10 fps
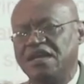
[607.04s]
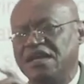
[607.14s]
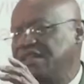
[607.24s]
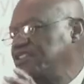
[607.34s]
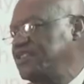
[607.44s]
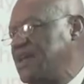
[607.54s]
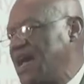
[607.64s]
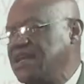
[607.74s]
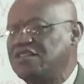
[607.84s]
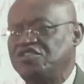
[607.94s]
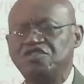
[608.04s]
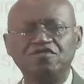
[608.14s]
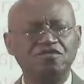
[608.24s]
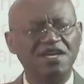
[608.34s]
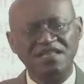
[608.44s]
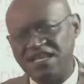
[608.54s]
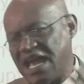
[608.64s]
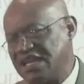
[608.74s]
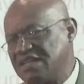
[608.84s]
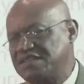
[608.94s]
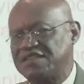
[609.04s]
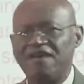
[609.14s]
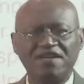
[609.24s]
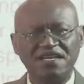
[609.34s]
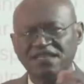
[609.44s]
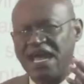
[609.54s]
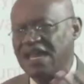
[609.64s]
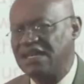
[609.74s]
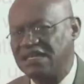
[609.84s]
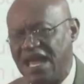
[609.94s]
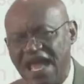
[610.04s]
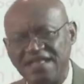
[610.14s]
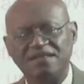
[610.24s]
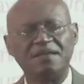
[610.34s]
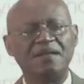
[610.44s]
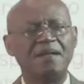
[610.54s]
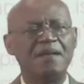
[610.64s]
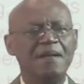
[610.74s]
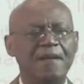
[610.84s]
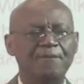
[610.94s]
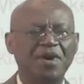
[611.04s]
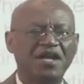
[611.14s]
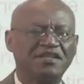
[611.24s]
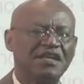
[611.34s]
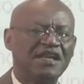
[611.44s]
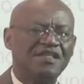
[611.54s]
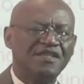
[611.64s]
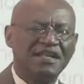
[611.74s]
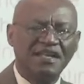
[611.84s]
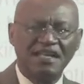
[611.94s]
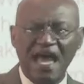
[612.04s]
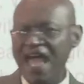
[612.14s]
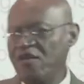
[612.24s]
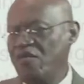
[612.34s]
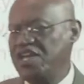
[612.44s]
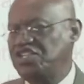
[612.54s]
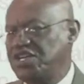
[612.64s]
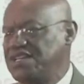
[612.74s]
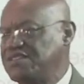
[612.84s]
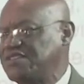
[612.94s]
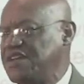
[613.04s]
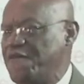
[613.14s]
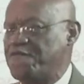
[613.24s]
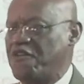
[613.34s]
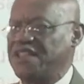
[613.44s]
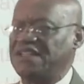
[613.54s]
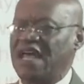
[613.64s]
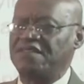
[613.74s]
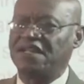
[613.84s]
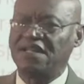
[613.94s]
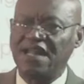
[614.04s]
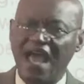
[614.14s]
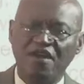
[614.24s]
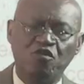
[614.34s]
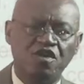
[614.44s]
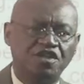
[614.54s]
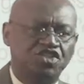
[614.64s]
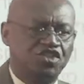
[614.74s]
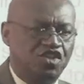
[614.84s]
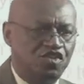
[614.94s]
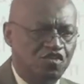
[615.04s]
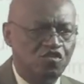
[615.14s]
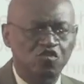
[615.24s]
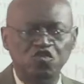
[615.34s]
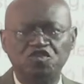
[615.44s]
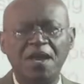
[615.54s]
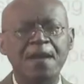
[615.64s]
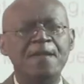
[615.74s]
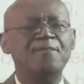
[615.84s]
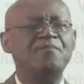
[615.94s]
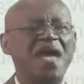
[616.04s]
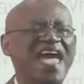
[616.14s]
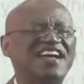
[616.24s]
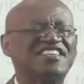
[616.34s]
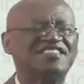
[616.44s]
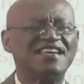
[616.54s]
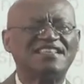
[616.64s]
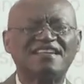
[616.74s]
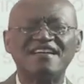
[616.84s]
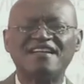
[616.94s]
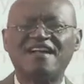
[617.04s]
in Daniel 2, in Daniel 7, in Daniel 8. But the language is different, and the language used makes it